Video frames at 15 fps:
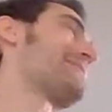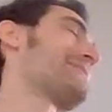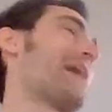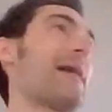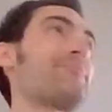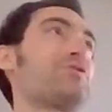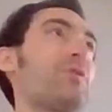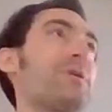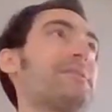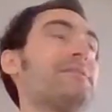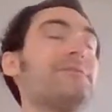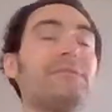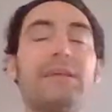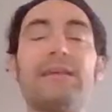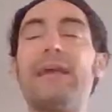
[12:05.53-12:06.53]
this time during
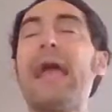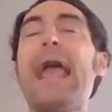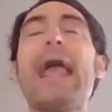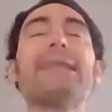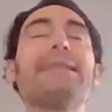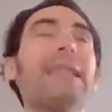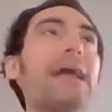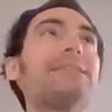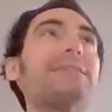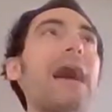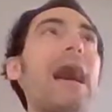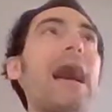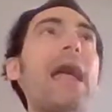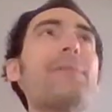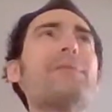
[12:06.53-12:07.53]
at
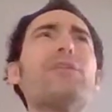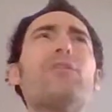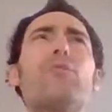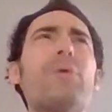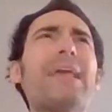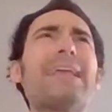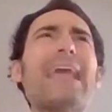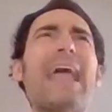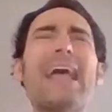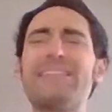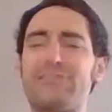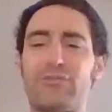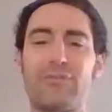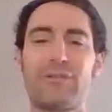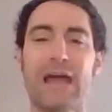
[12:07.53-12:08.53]
nighttime and on
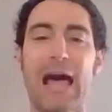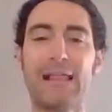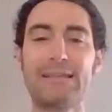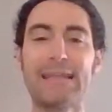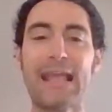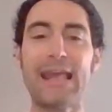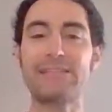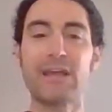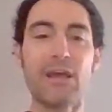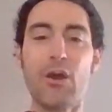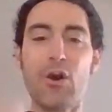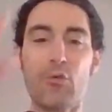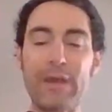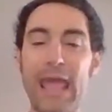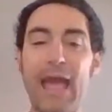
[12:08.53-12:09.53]
weekends and on holidays,
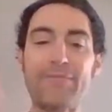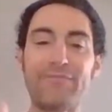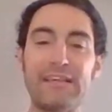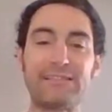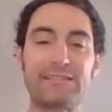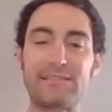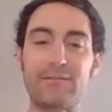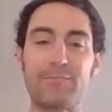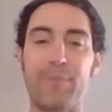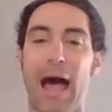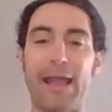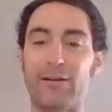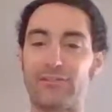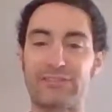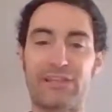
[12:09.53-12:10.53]
we have these
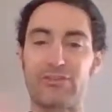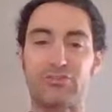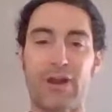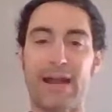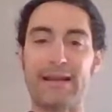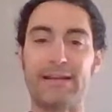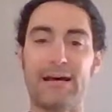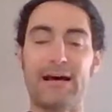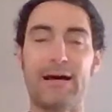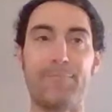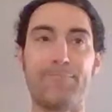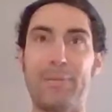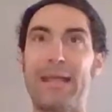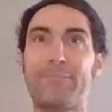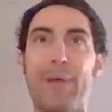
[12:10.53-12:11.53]
buyers that are trying
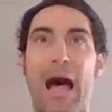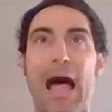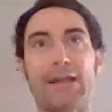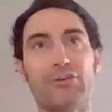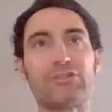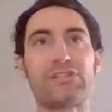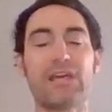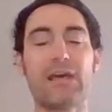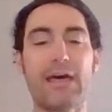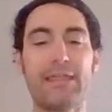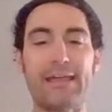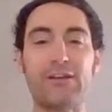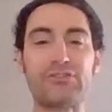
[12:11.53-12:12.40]
to big buyers.